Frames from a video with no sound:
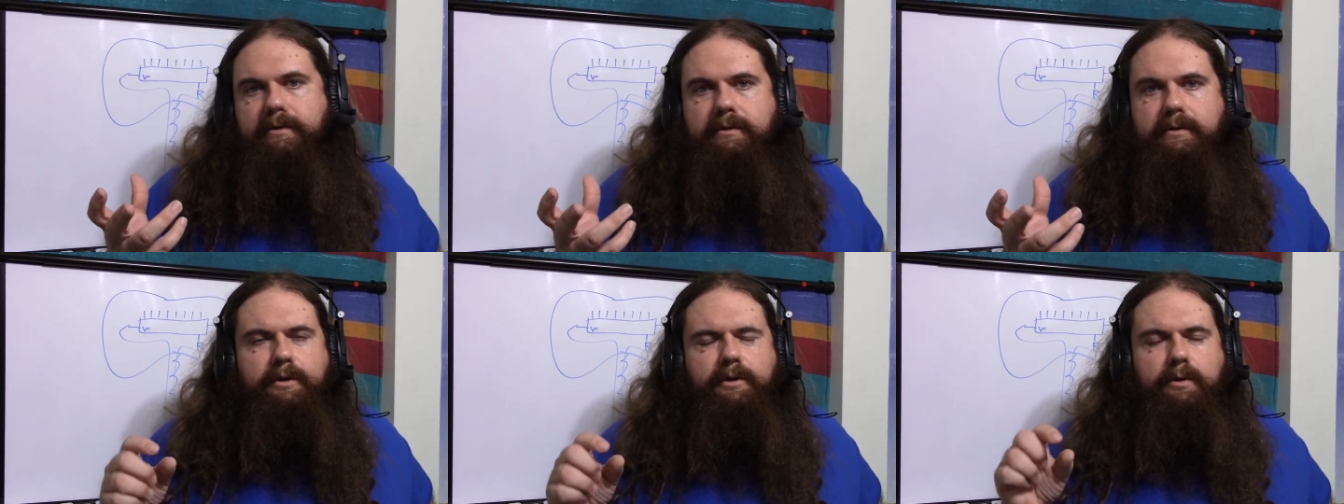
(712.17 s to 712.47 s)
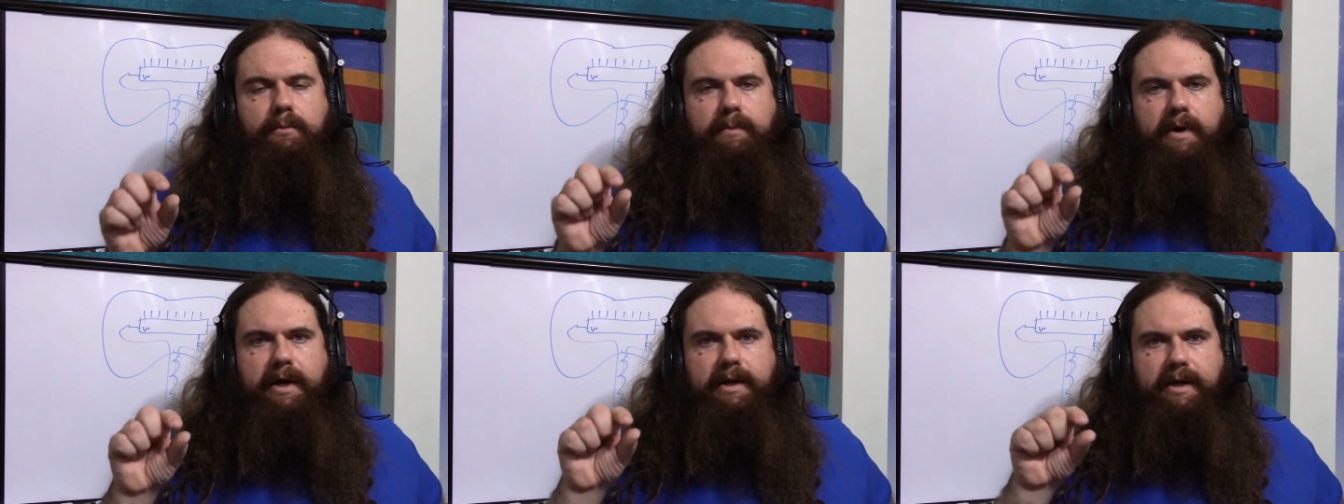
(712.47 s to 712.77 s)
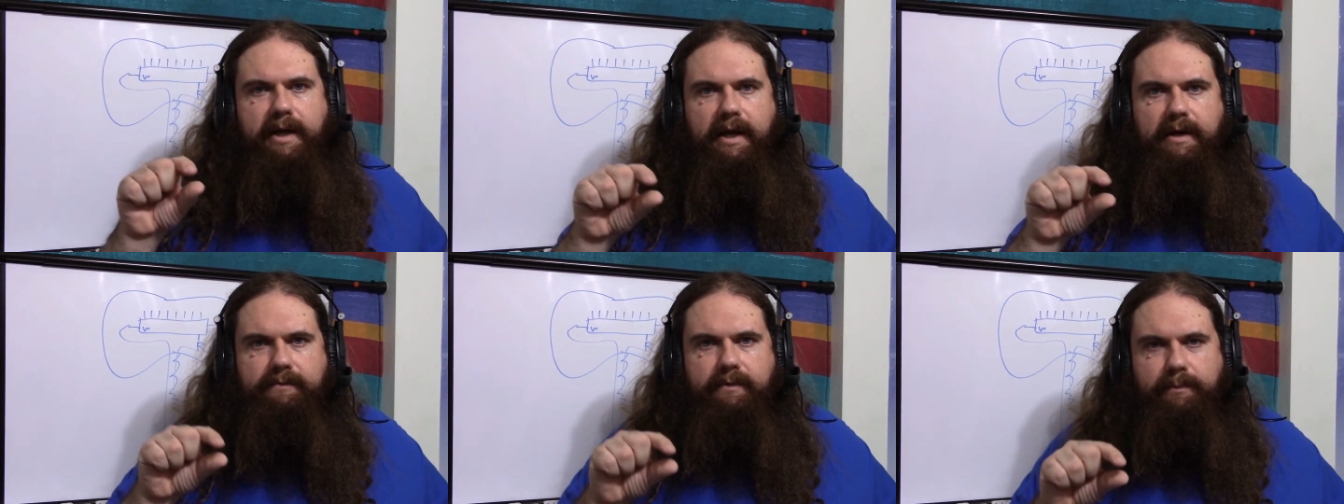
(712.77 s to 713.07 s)
You might
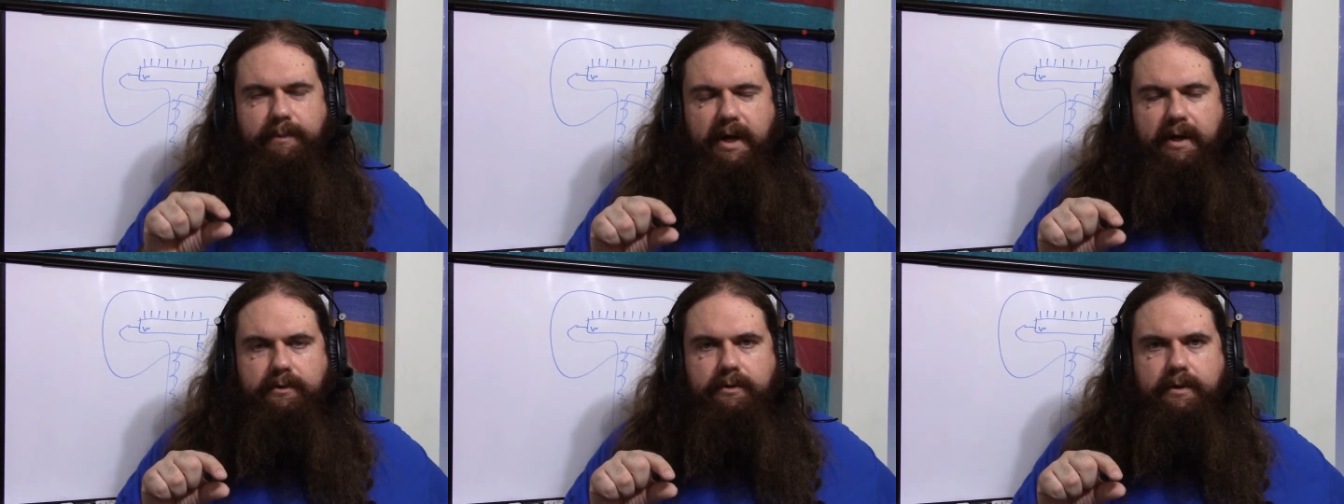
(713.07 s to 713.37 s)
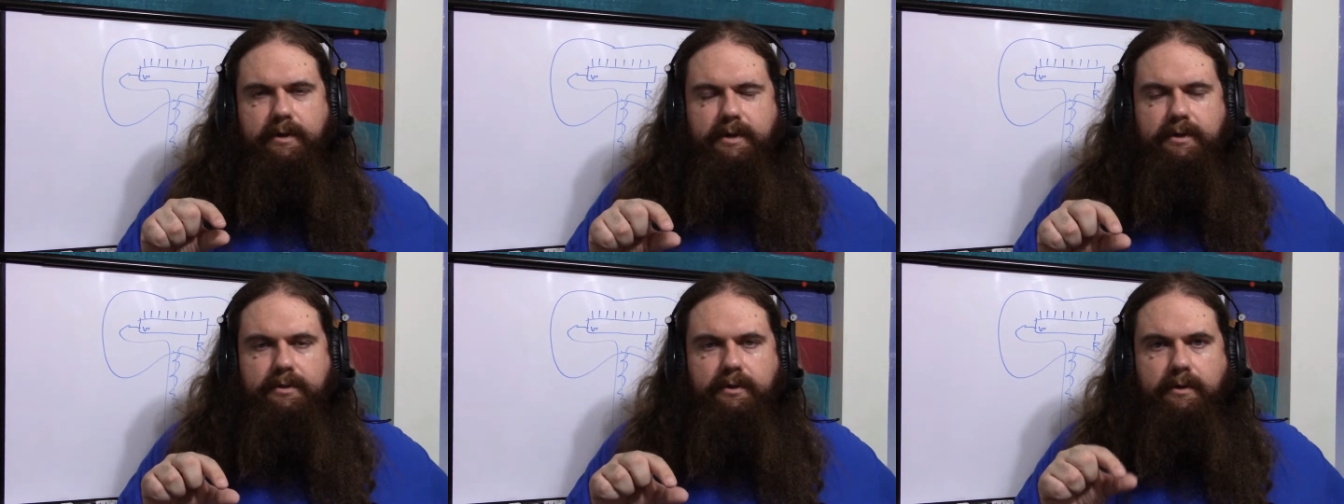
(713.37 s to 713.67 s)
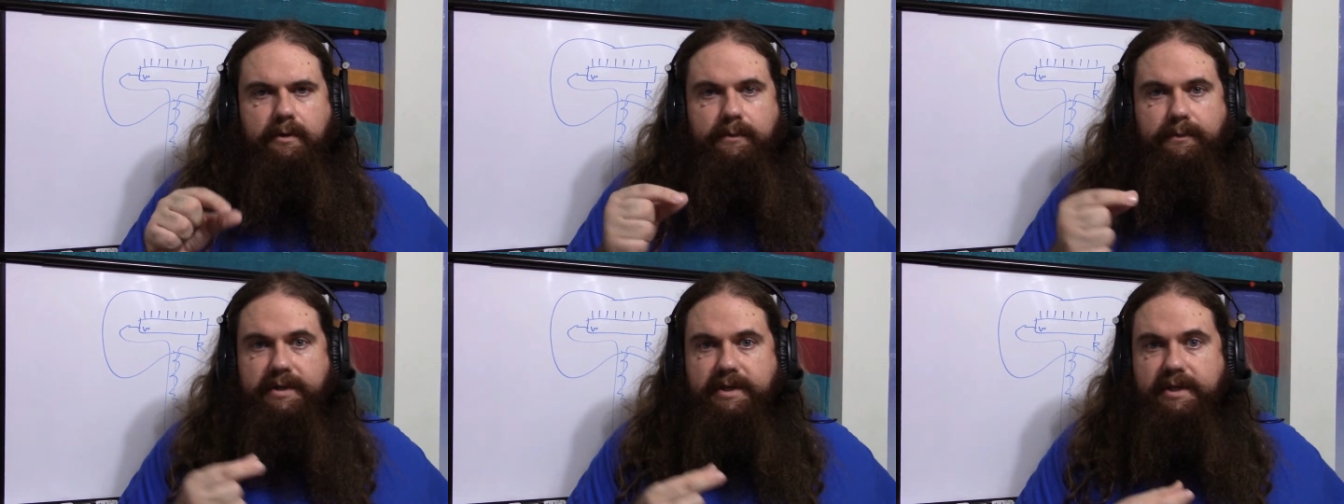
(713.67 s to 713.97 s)
have a
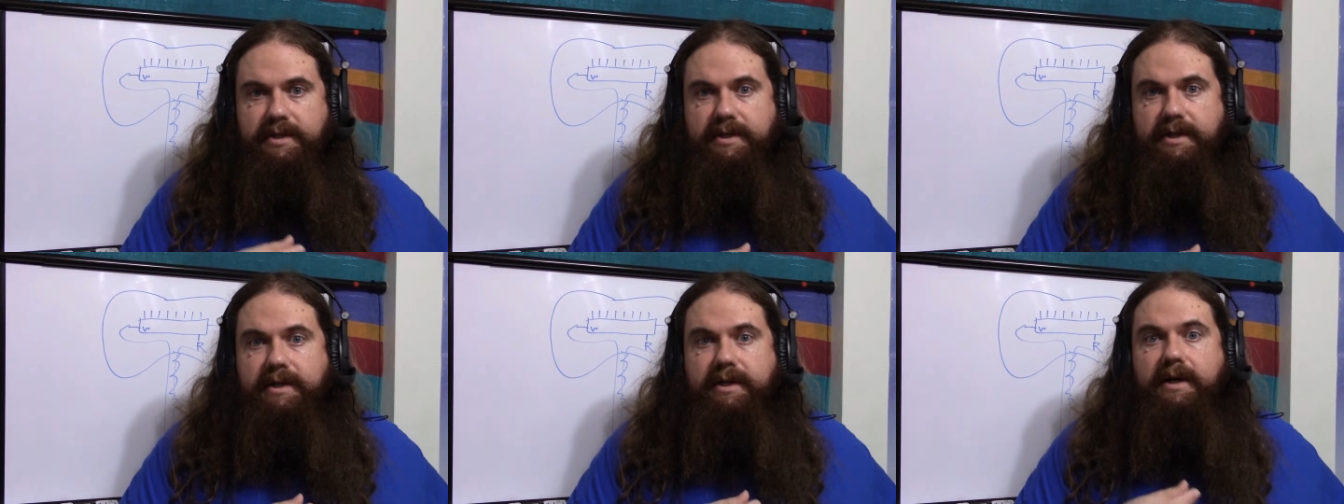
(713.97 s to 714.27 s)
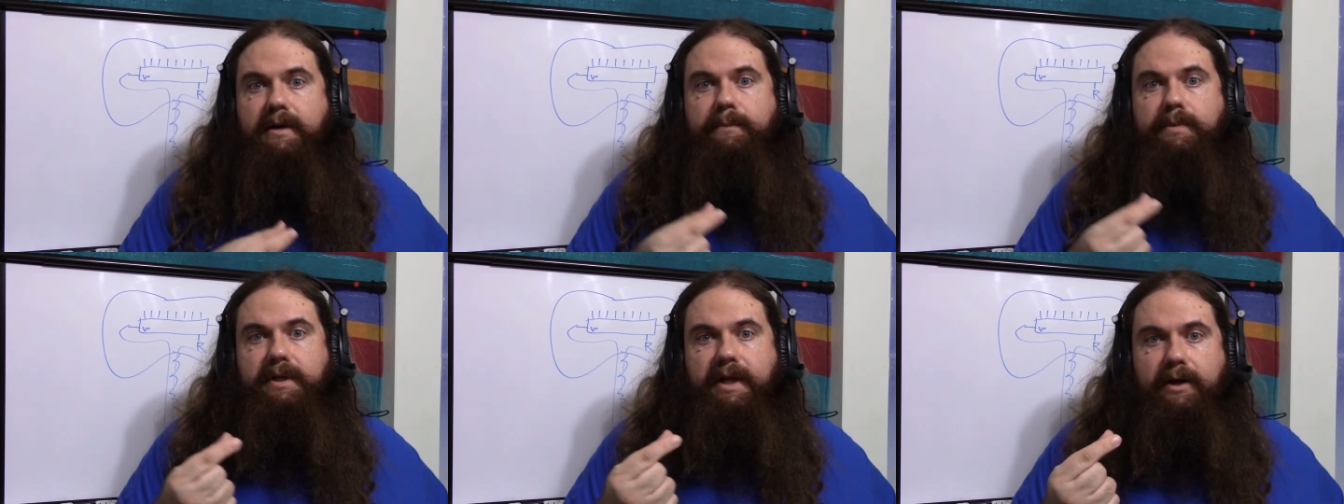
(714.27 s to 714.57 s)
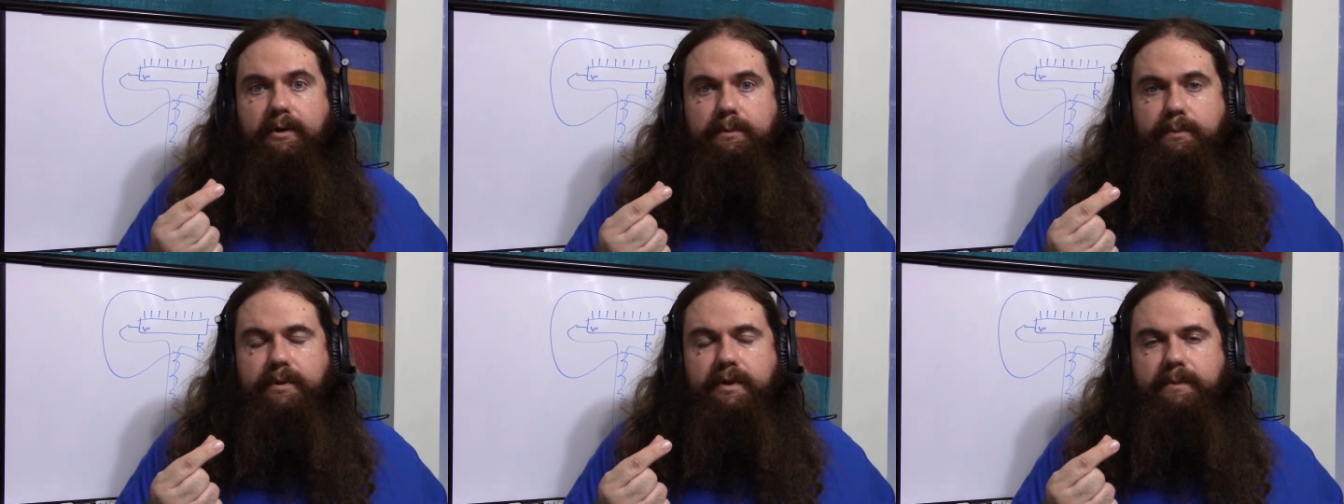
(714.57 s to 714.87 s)
microcontroller with just a couple
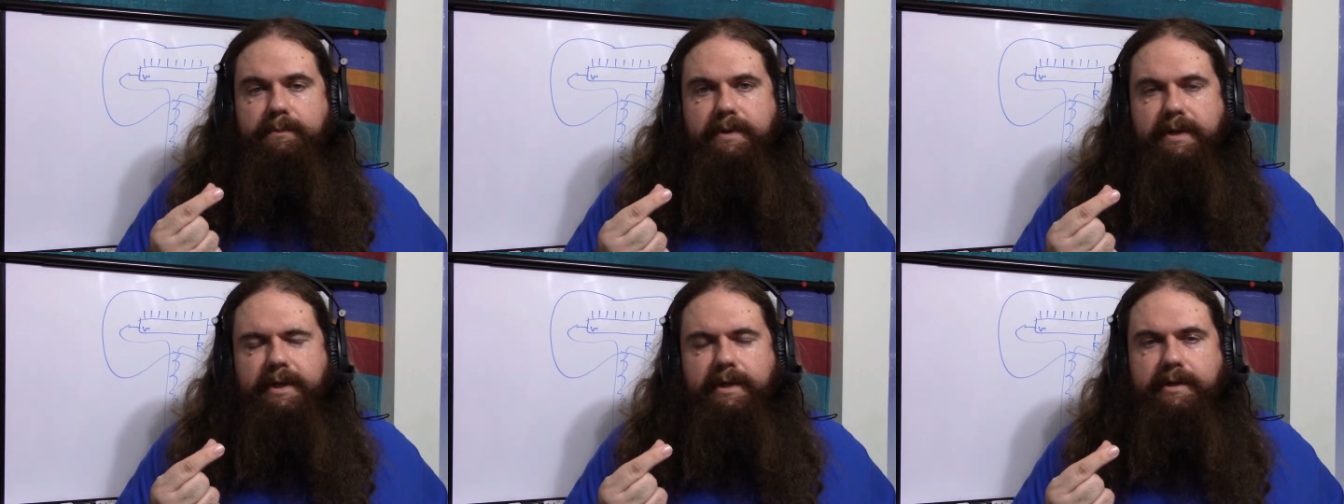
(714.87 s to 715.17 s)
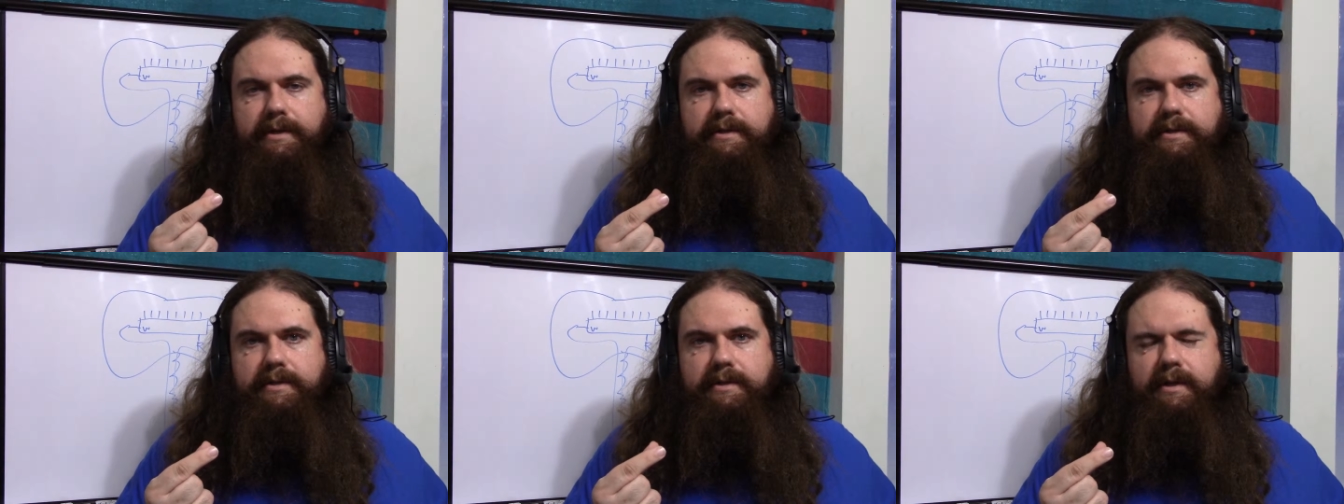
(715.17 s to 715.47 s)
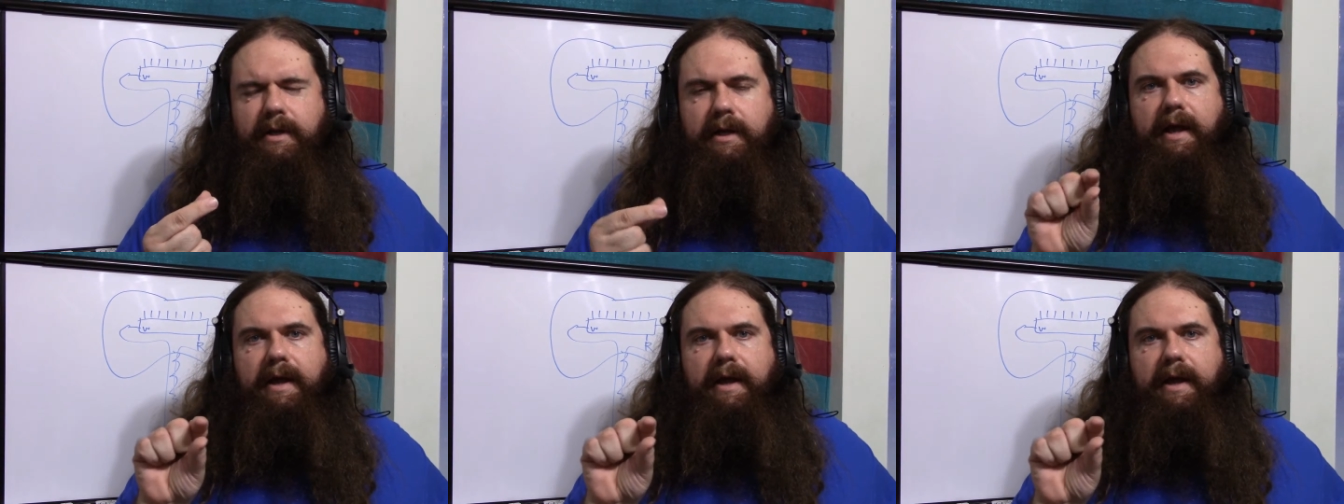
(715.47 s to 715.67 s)
output pins,